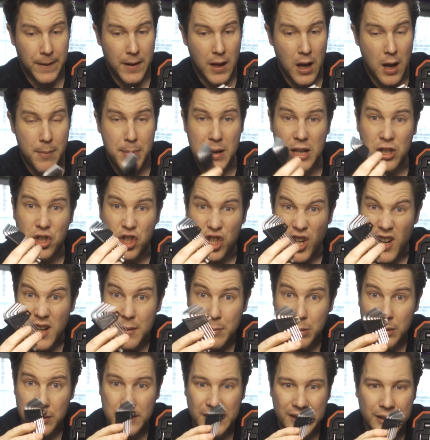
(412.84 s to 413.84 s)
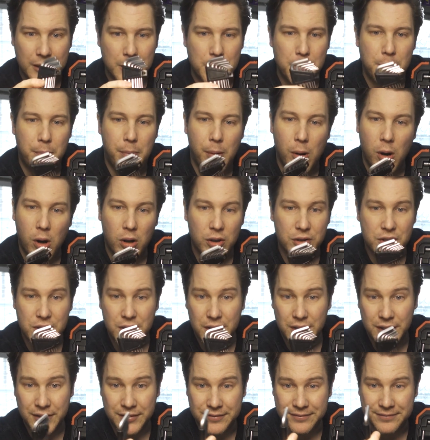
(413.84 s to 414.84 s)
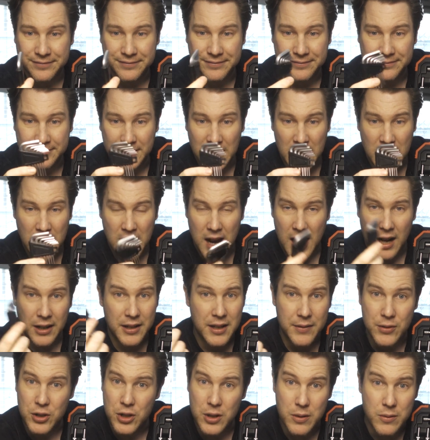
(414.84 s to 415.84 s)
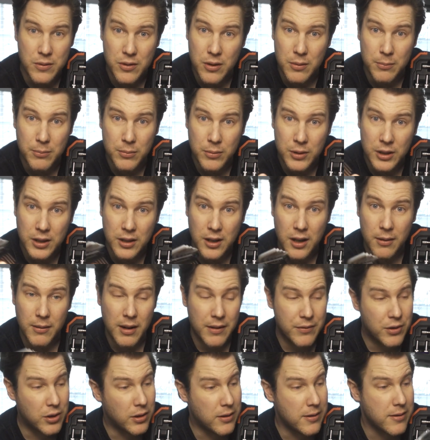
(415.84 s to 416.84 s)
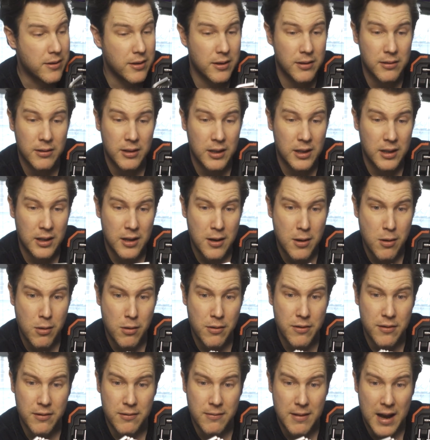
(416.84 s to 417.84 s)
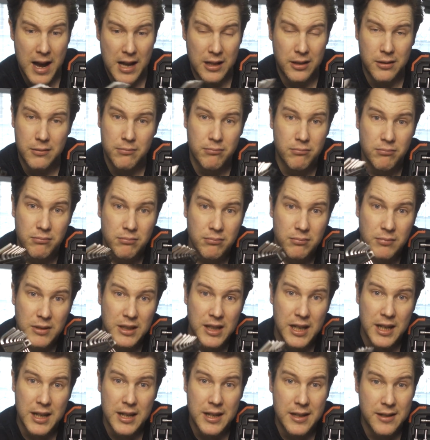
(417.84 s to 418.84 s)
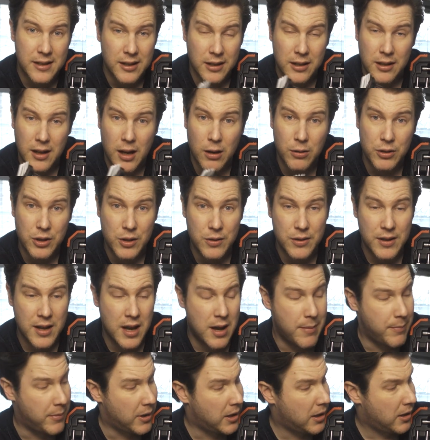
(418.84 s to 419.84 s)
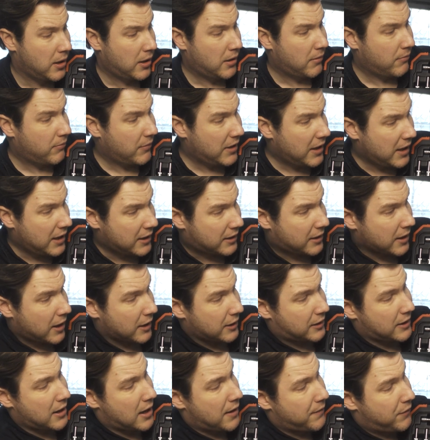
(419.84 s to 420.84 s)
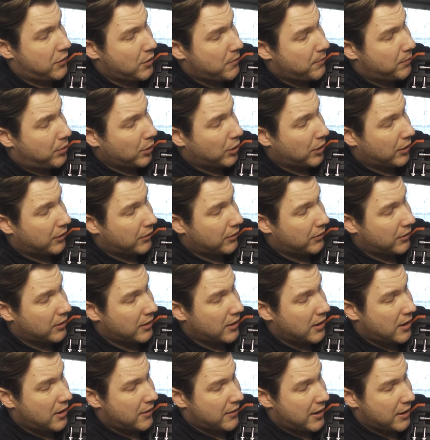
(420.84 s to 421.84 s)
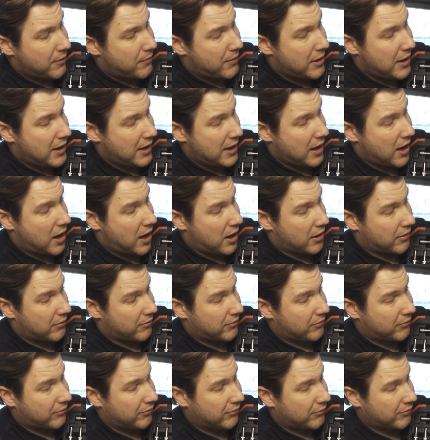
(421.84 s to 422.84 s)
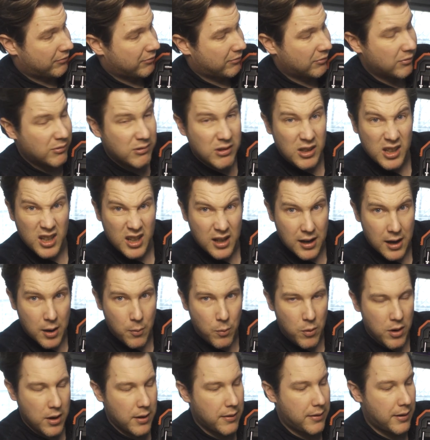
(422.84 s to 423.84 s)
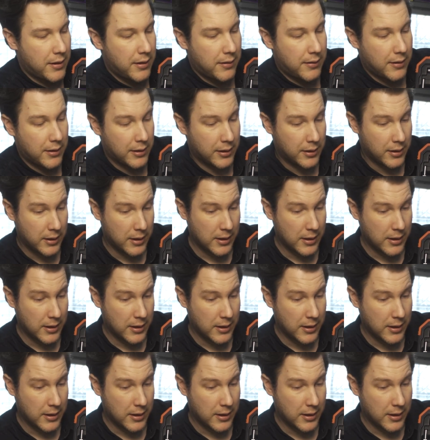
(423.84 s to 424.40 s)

a bit cheap, but I'll never use them. You know, I've got other Allen keys and I'll use them. It's nice to have them, but they really aren't worth anything.